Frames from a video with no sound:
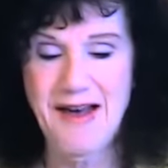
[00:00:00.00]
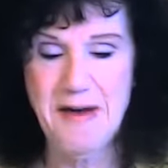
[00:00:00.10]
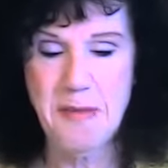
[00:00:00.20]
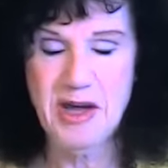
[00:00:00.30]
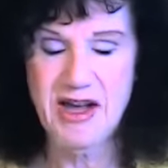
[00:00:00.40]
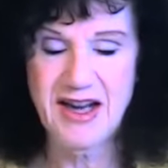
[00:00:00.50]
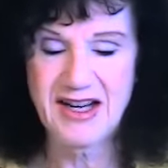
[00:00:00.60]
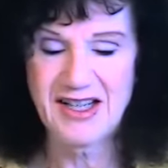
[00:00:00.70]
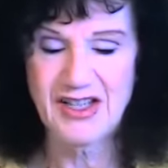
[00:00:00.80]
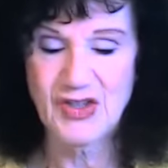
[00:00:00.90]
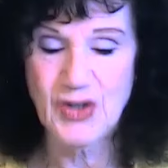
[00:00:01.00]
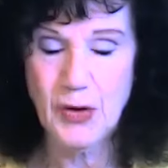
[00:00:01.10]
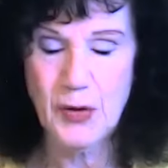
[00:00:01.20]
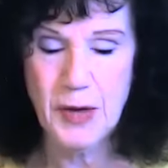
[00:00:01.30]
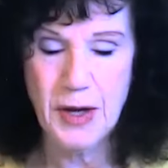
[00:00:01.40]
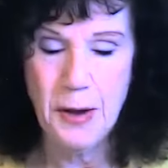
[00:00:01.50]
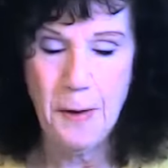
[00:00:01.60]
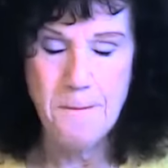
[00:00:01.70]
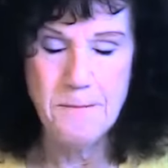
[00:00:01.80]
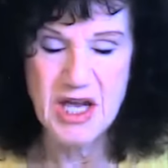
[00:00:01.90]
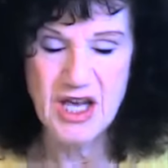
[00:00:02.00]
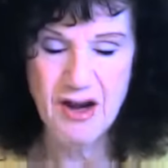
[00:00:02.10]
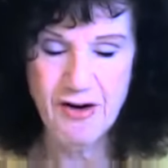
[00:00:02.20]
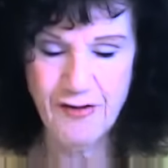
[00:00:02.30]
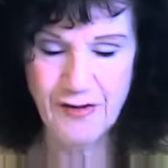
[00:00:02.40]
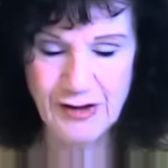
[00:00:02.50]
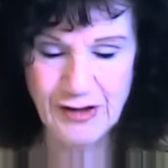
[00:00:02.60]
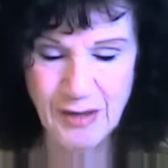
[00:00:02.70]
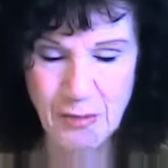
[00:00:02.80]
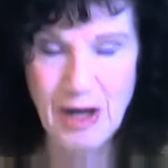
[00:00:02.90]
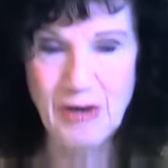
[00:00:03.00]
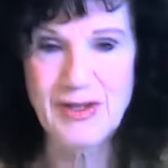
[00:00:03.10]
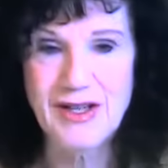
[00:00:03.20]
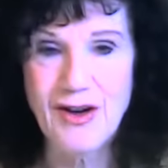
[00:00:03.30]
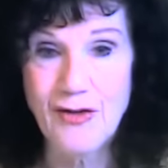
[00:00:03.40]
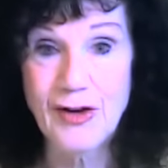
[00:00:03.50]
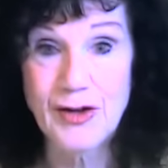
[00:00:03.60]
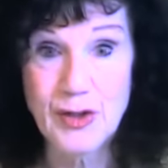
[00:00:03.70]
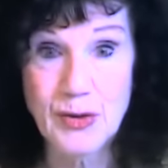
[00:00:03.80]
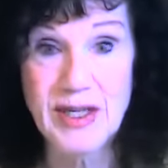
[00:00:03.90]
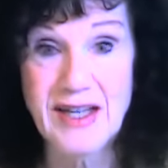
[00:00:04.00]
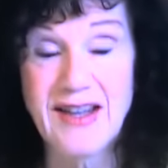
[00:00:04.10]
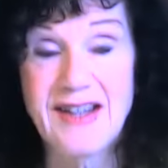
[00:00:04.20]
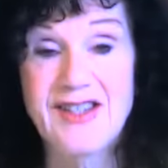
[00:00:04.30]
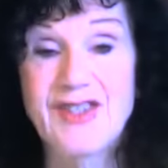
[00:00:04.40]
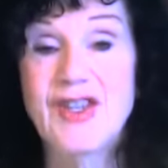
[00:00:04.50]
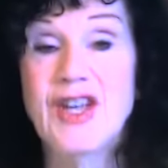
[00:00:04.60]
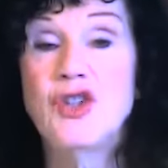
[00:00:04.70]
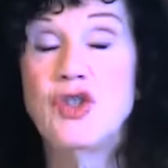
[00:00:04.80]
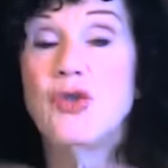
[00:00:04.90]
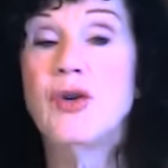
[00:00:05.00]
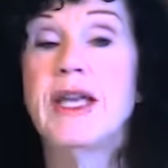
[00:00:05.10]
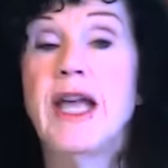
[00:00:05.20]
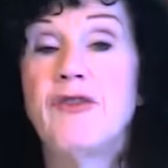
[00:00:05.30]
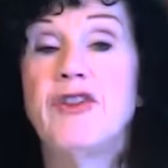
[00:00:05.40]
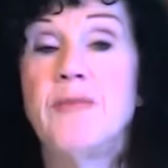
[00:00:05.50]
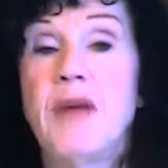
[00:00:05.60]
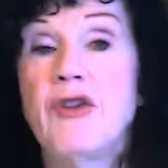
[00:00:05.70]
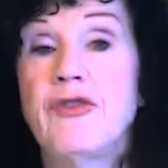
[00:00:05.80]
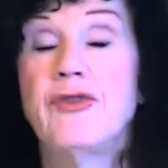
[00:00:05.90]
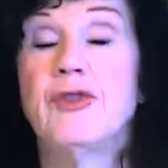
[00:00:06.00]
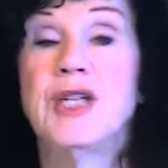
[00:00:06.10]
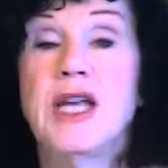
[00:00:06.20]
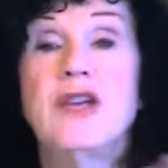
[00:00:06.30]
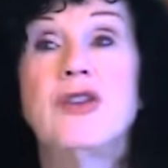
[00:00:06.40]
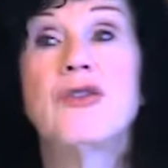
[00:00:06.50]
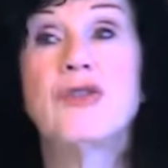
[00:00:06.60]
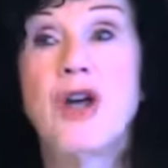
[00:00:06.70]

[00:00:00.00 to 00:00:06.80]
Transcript: uh, by Hanukkah. So be careful about overdoing it. Just enjoy every mouthful. Take your